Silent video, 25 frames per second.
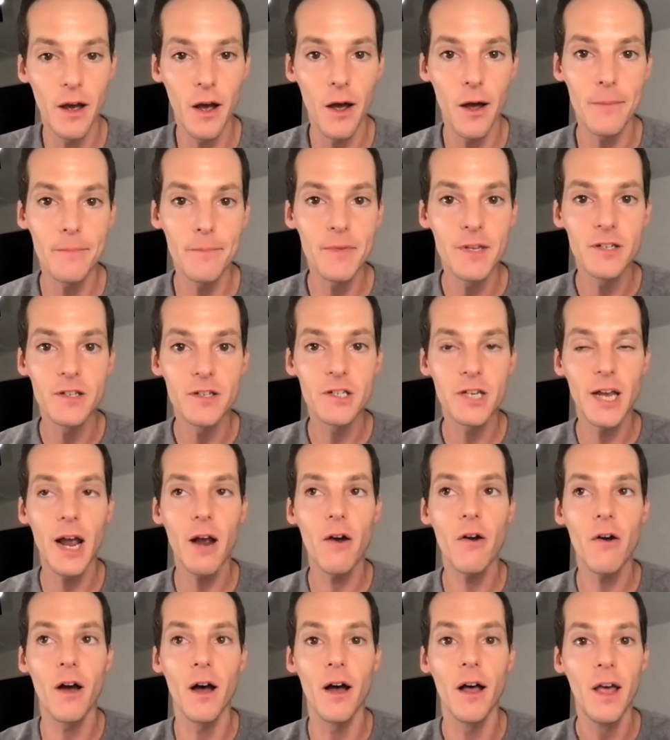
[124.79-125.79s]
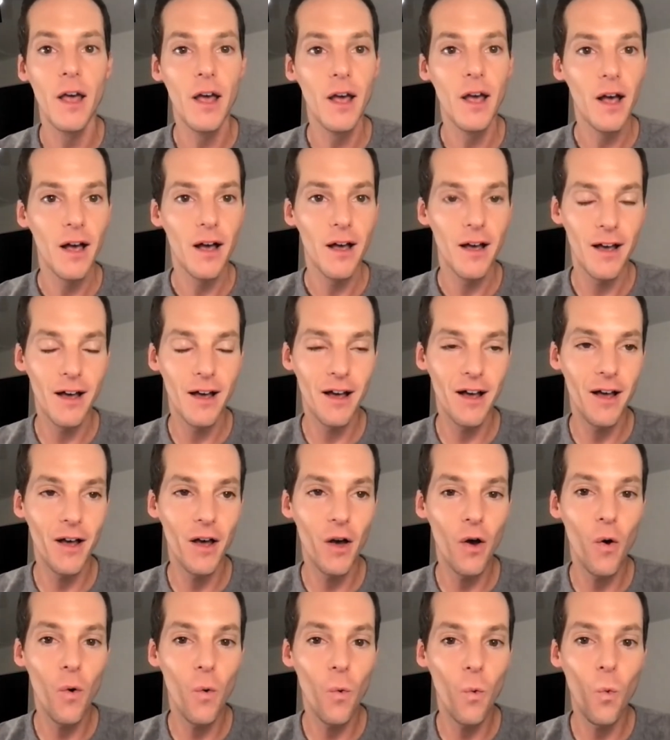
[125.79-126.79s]
Um, Tara,
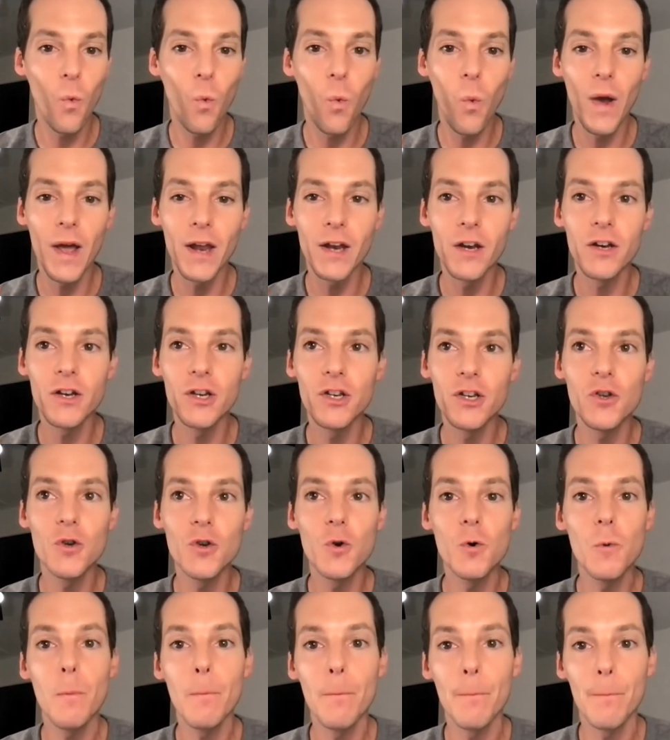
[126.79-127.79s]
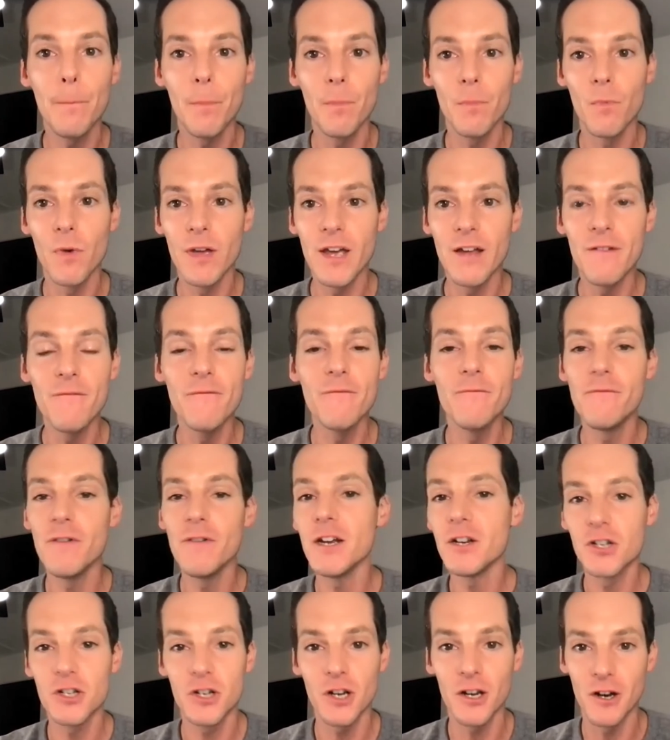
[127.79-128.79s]
uh, when you
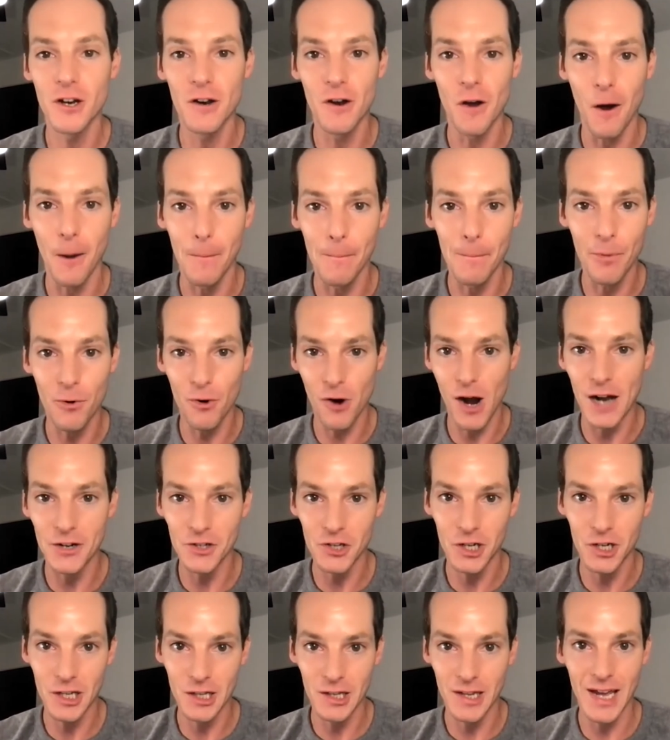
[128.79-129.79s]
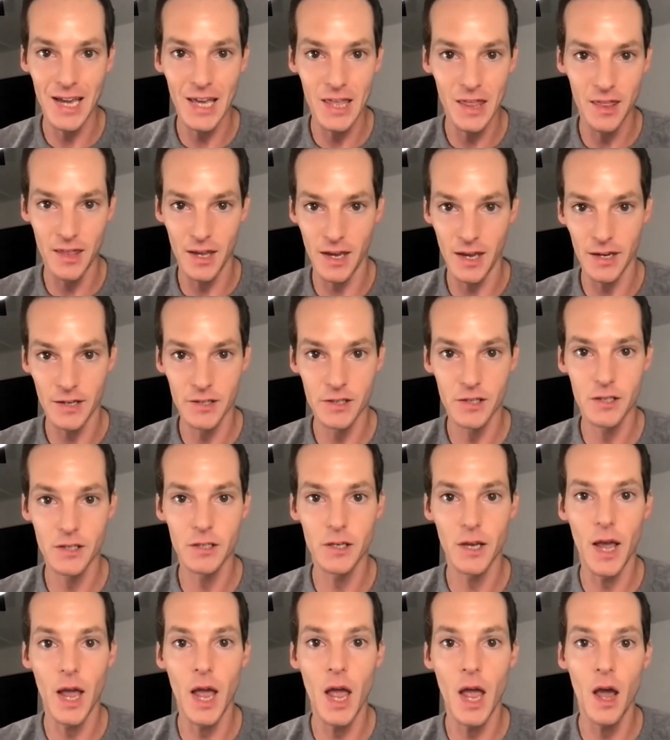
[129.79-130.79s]
envision a project like
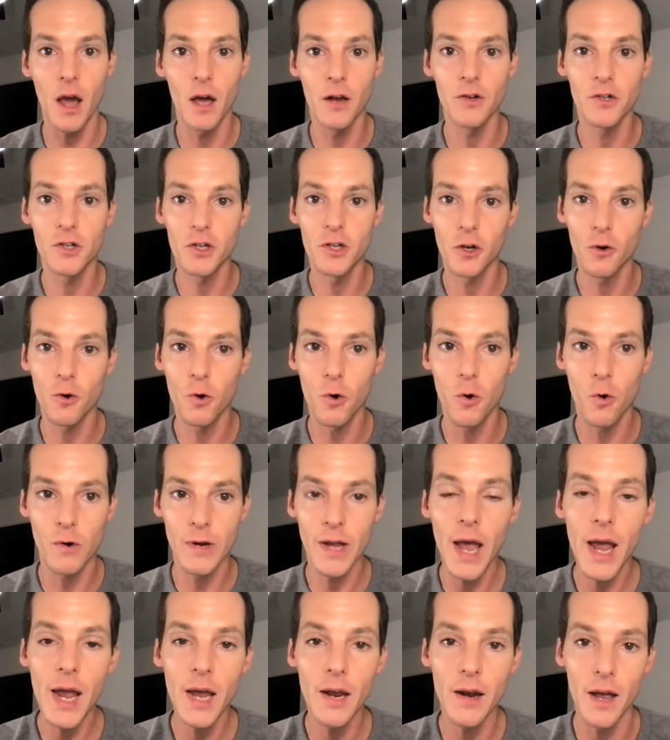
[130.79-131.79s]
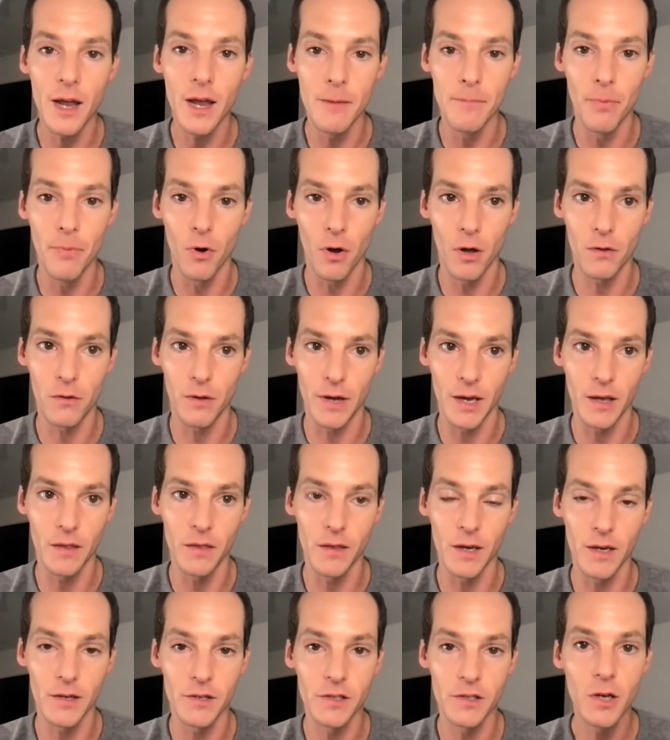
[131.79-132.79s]
this and to create a book like
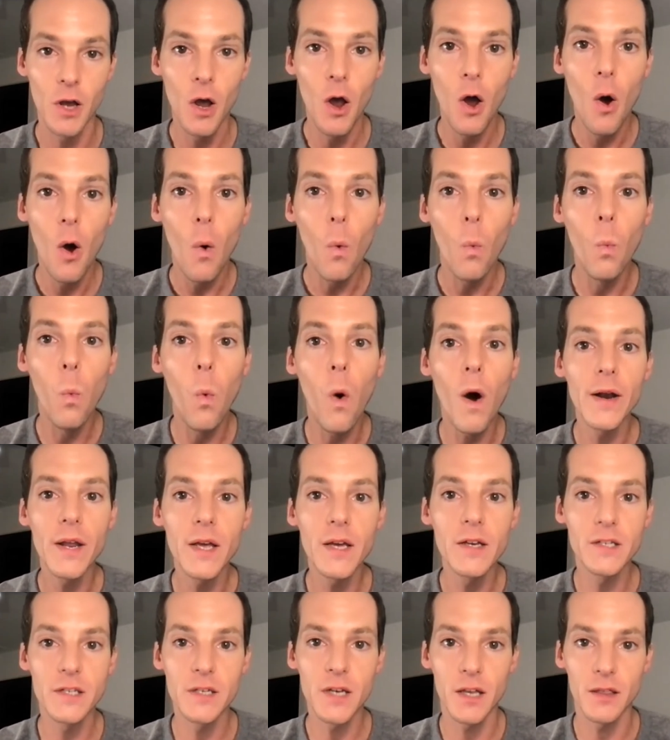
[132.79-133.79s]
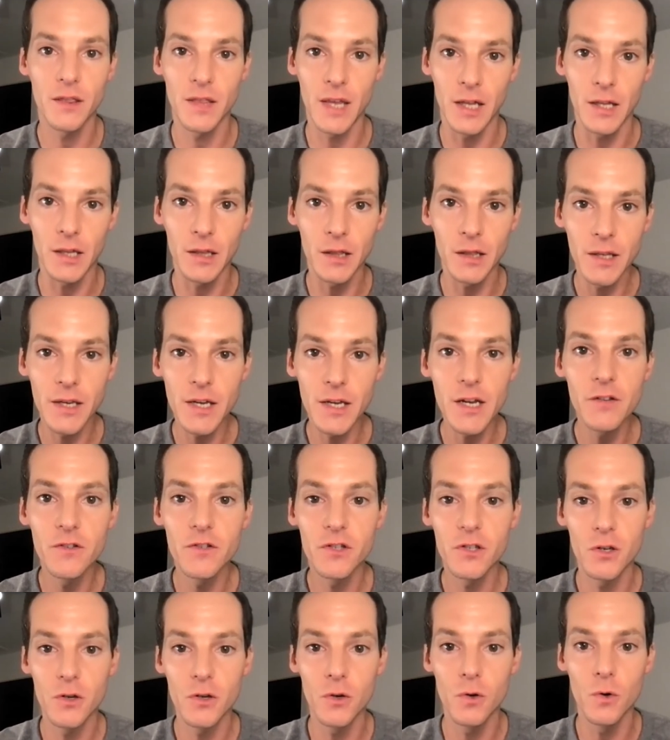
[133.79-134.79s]
this, what is it that
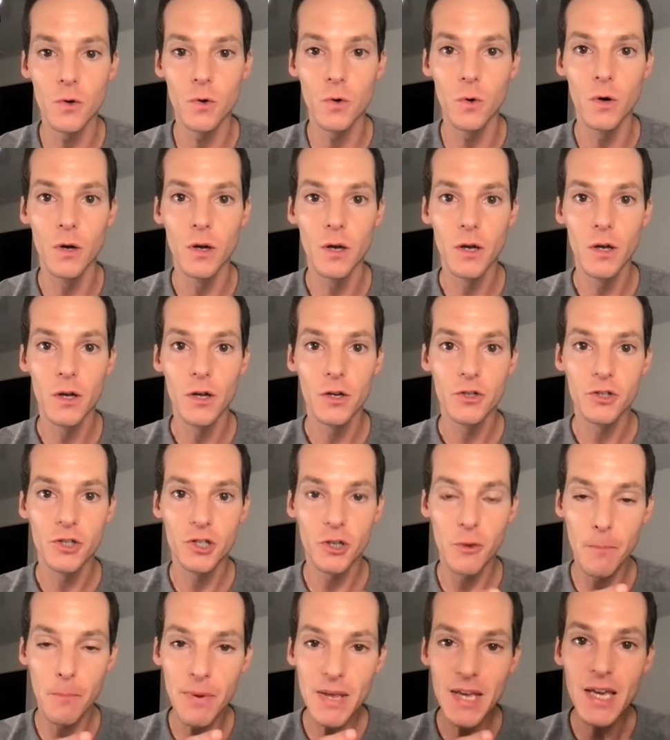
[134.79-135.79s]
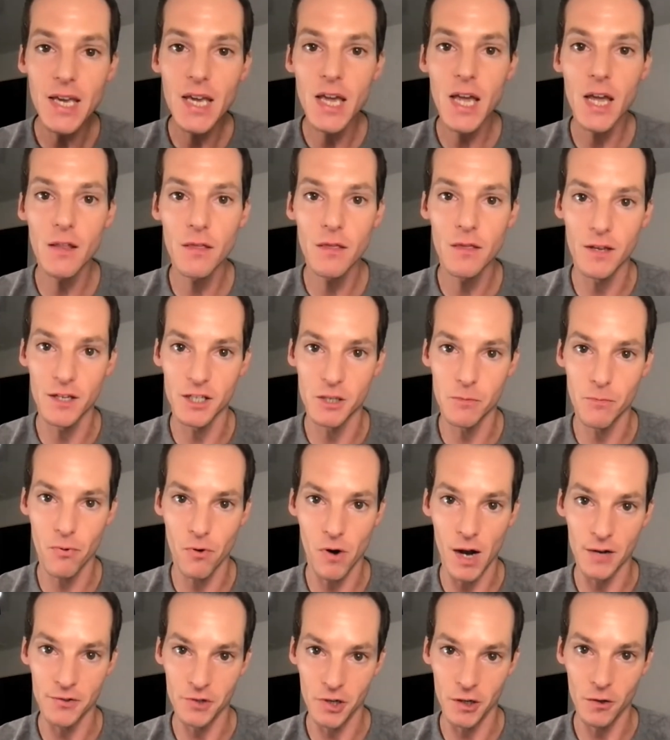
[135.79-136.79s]
leads you to begin this
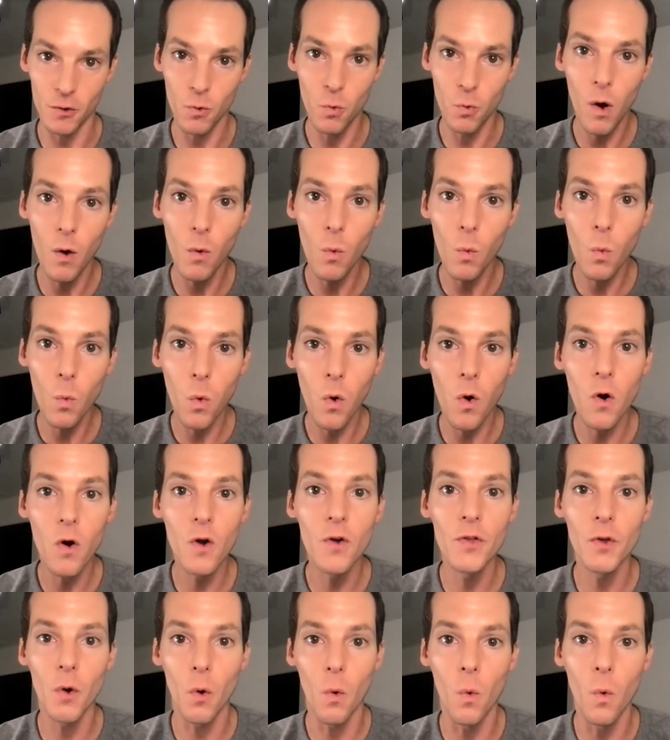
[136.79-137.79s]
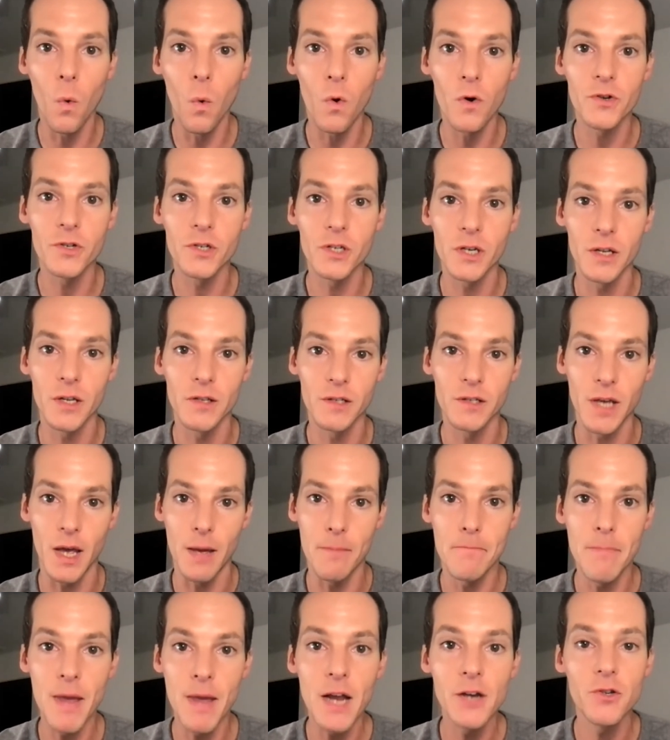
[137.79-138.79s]
project? What were the origins
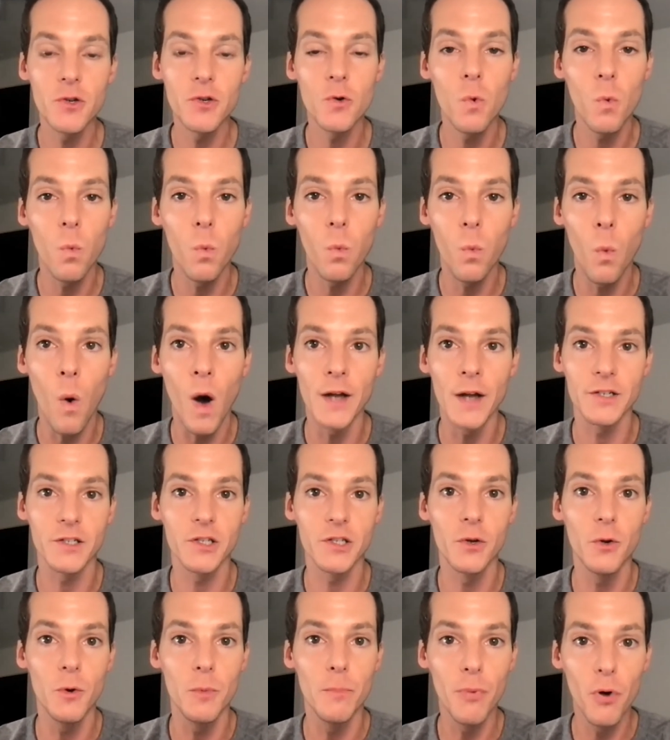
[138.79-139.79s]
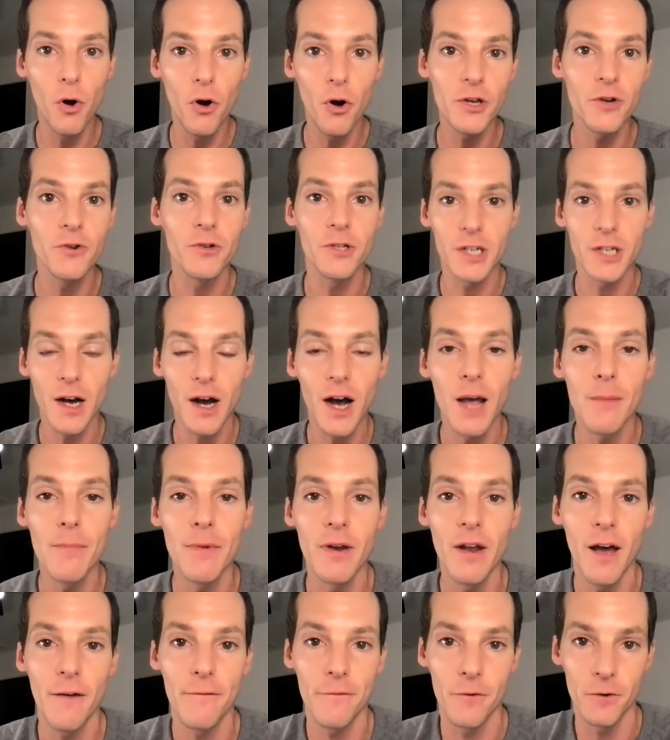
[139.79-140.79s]
that made you want to put your time
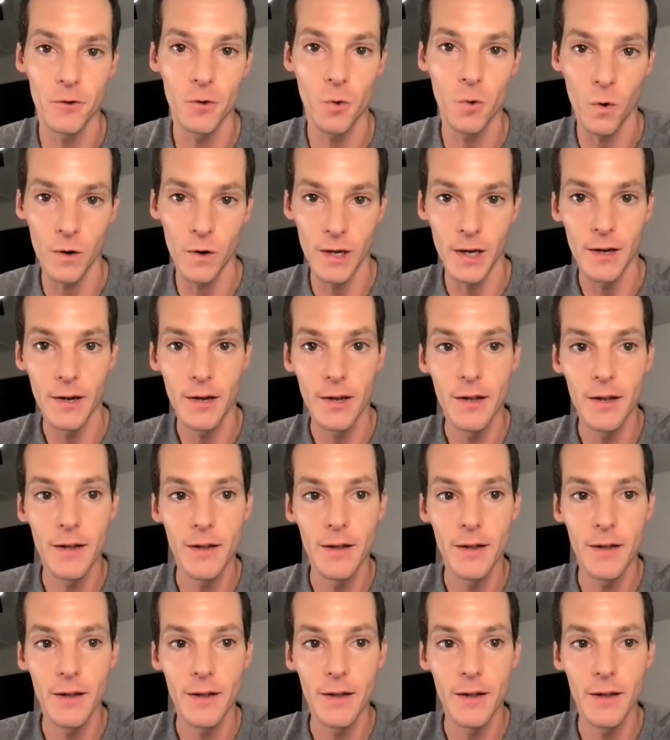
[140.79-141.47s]
and effort toward it?